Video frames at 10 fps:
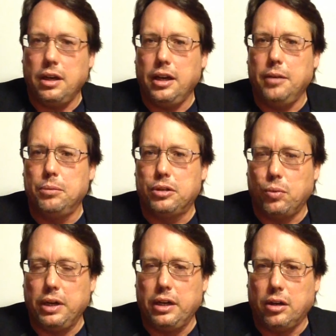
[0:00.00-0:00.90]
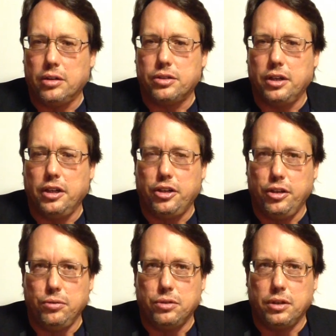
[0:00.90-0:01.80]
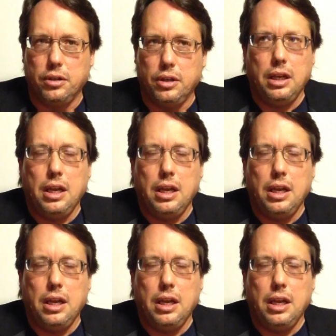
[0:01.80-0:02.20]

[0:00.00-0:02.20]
in between Austin and Houston.